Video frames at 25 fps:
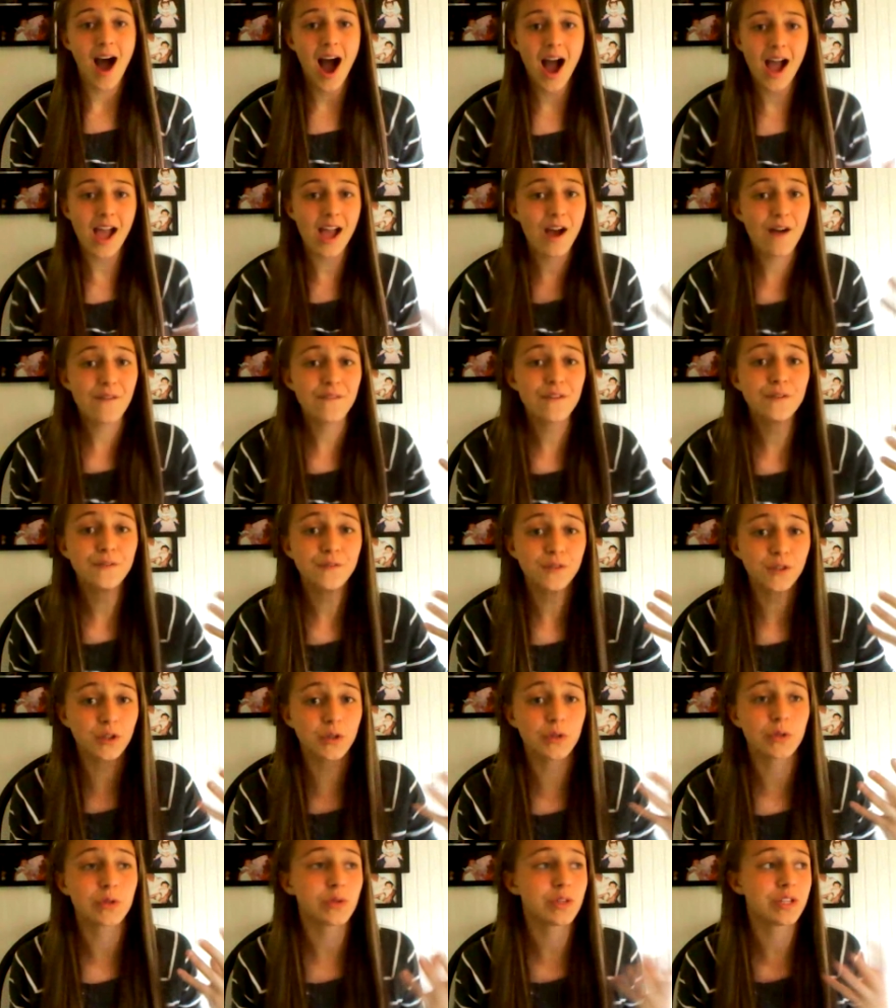I have the
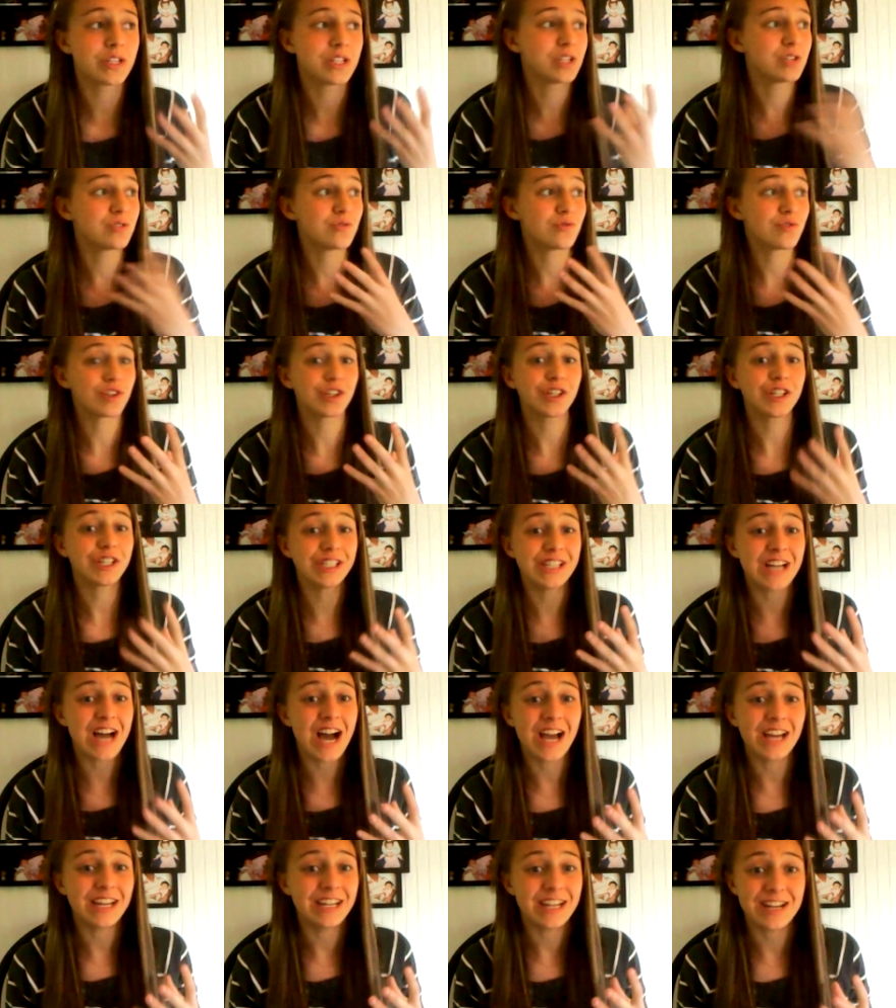flu, so this is really
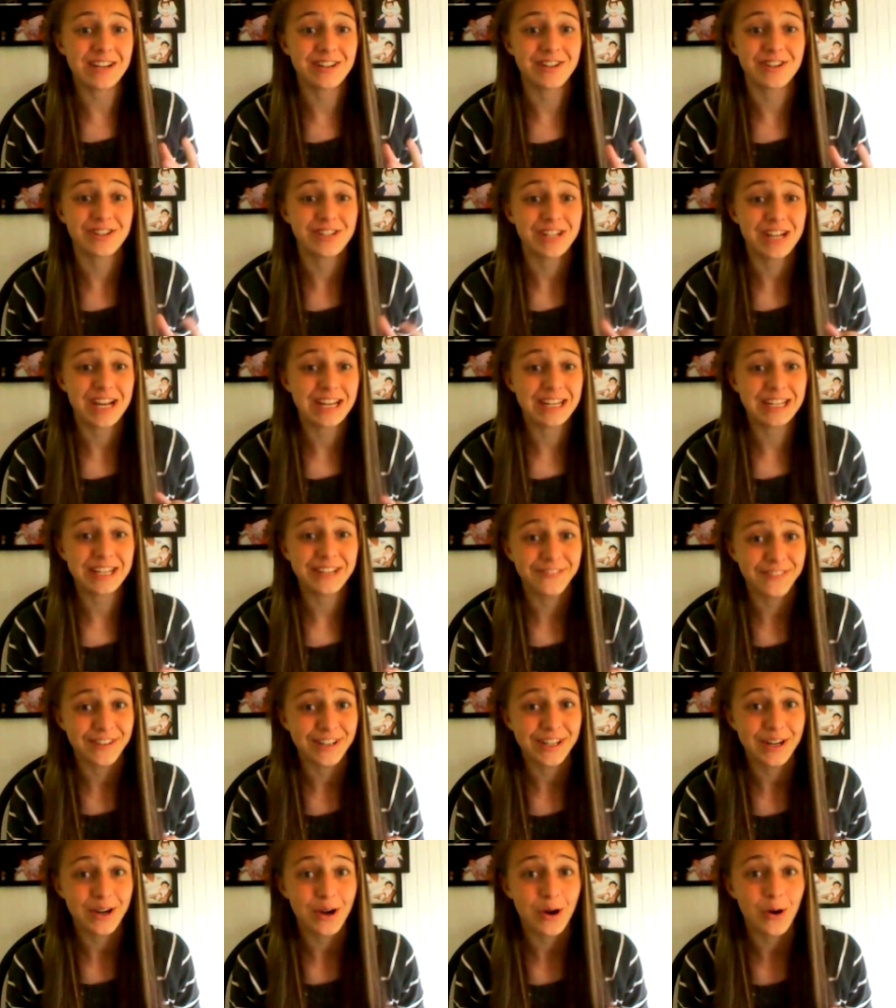not an entertaining
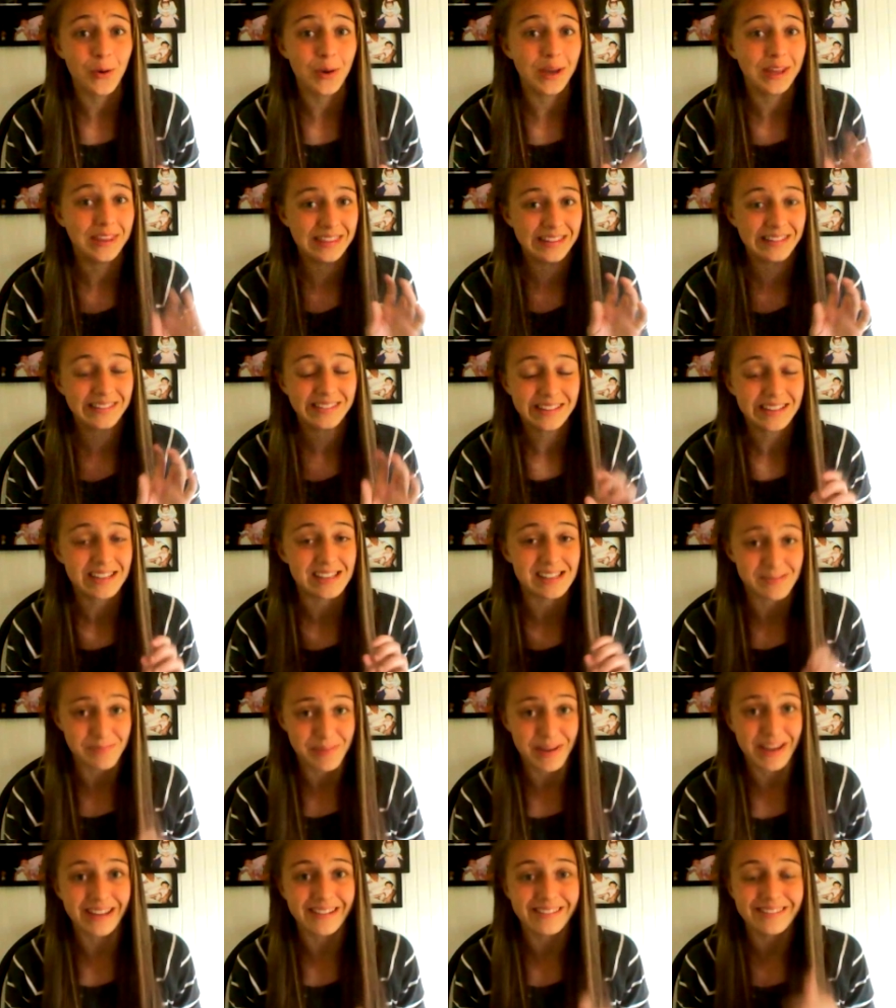video in the
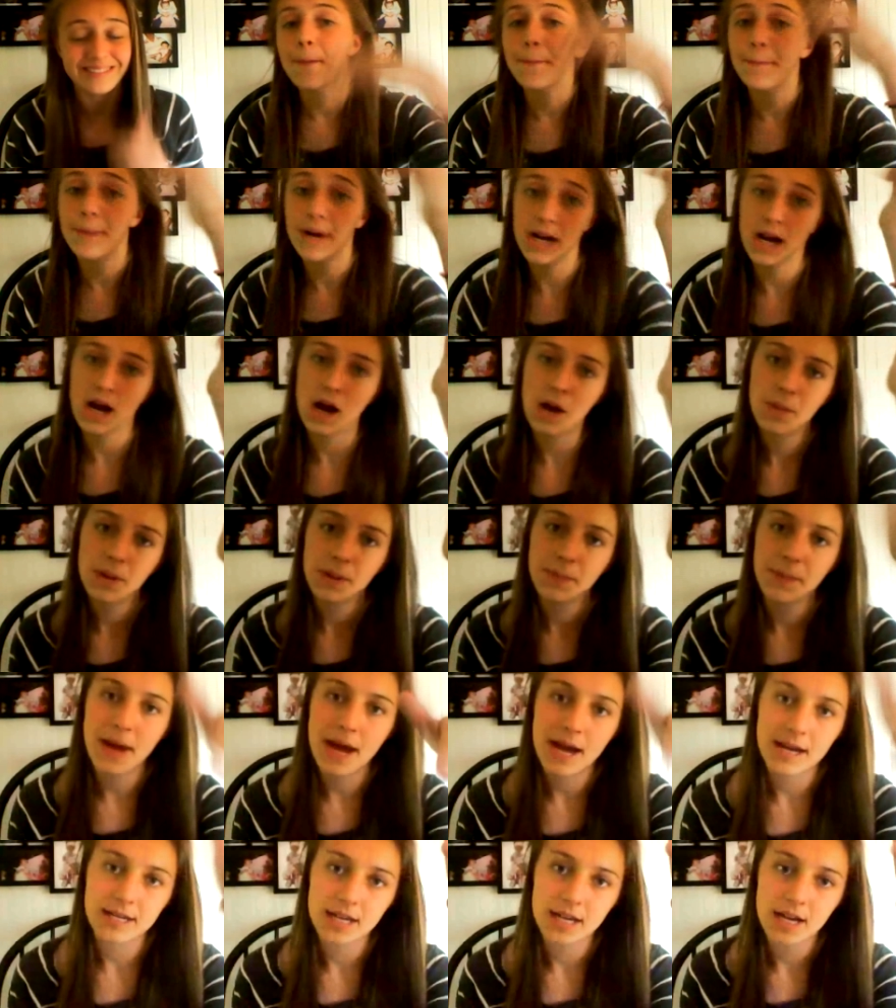least bit, but I'll be
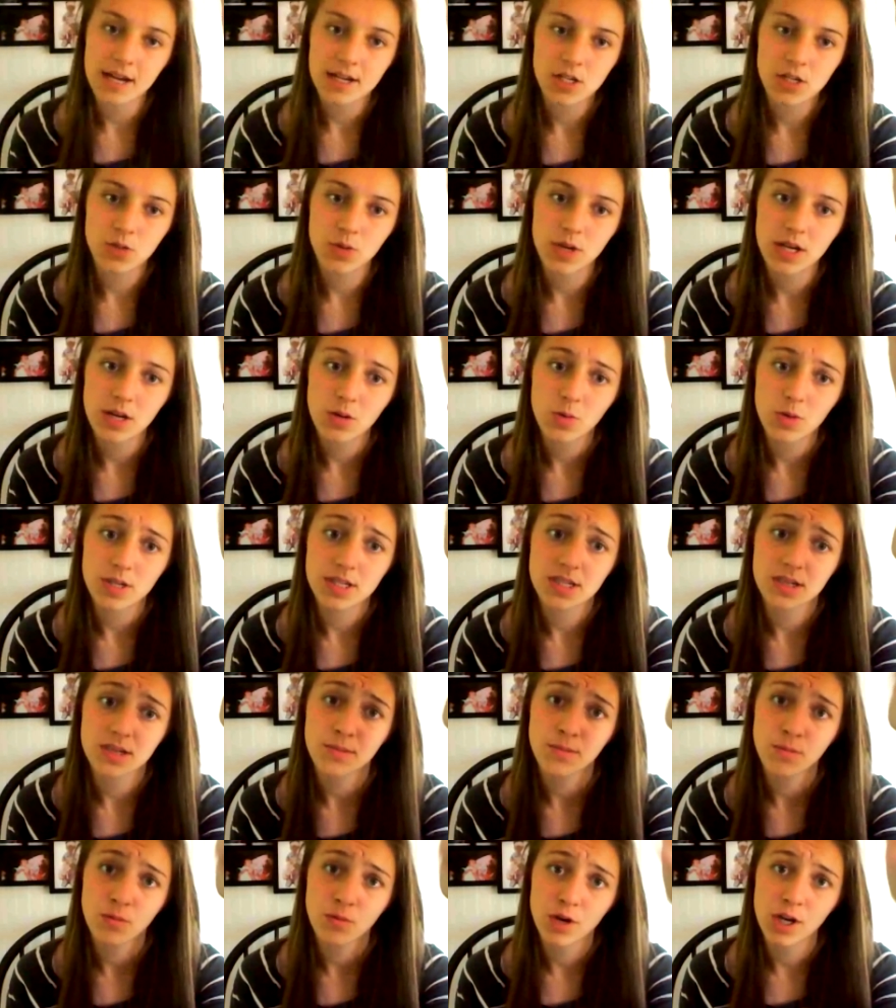back next week with
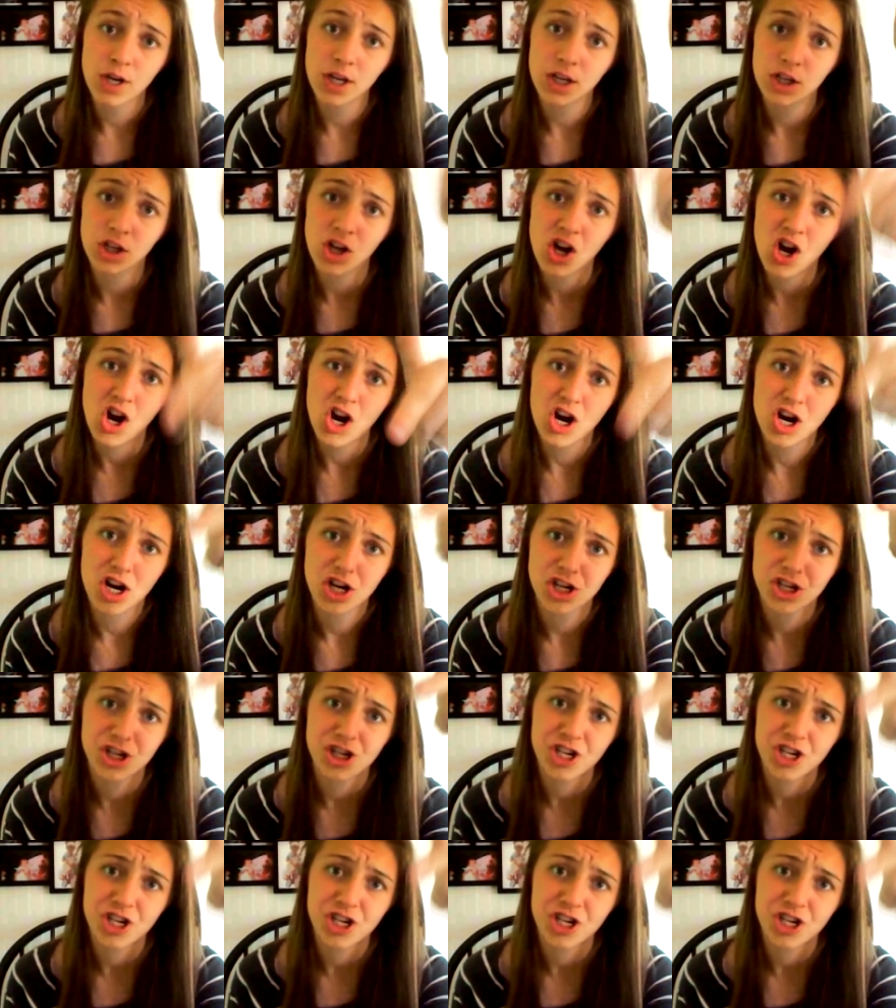some real hard